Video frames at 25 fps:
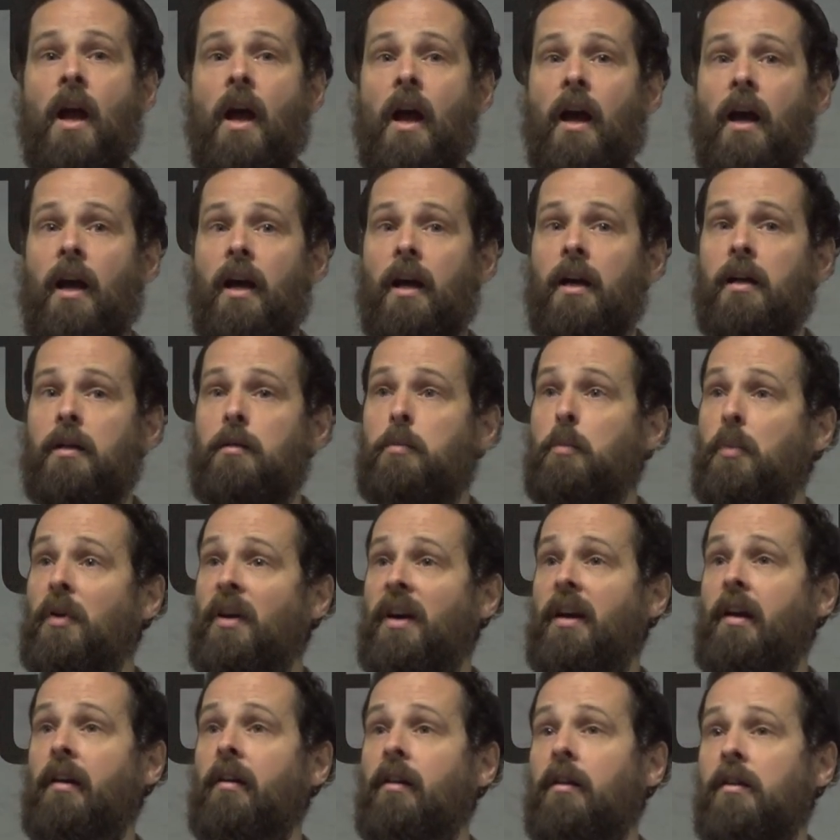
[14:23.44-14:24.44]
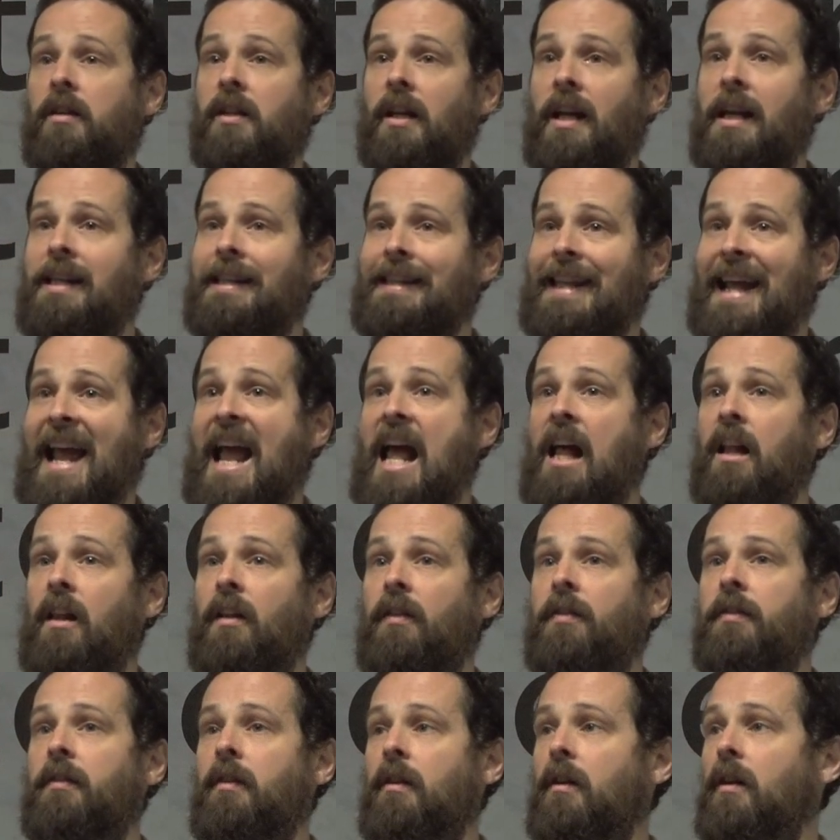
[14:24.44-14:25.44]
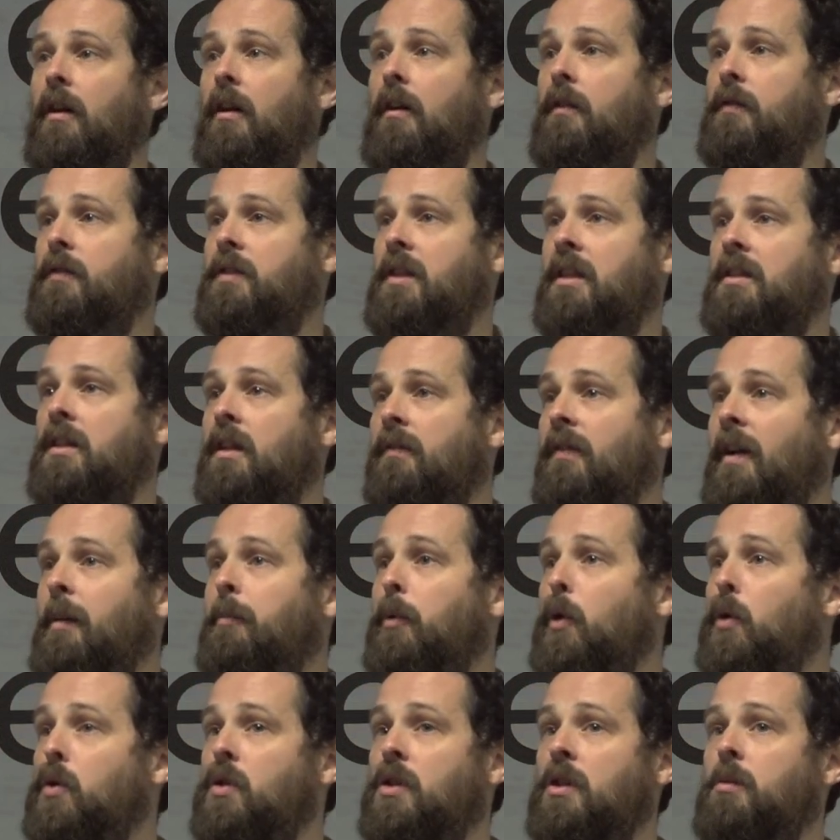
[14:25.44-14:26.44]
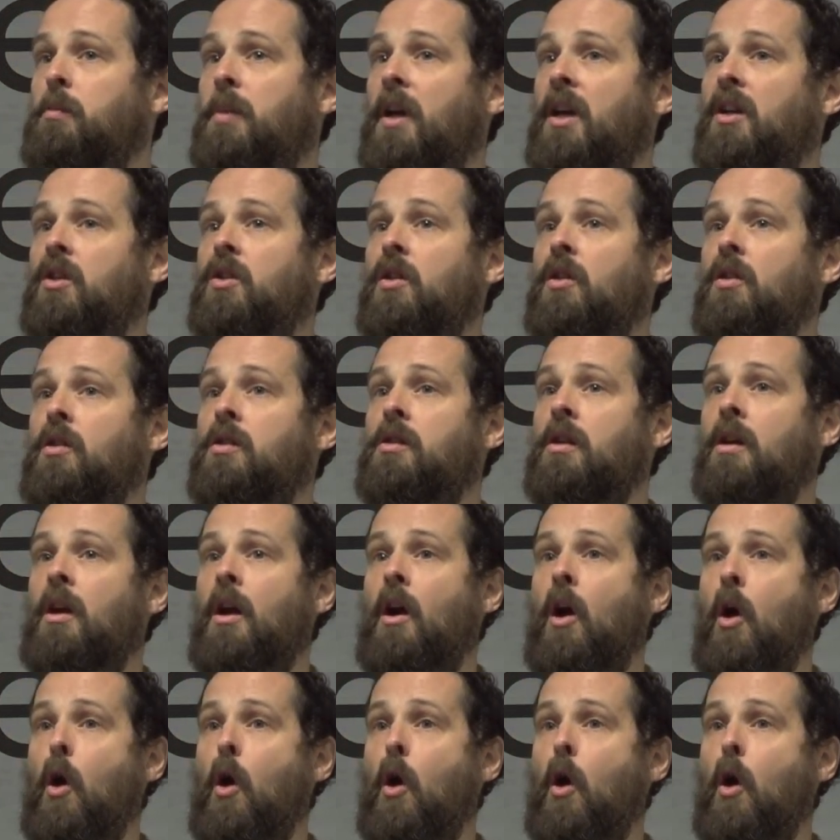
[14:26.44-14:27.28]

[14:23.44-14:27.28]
and prioritise the health of cystic fibrosis patients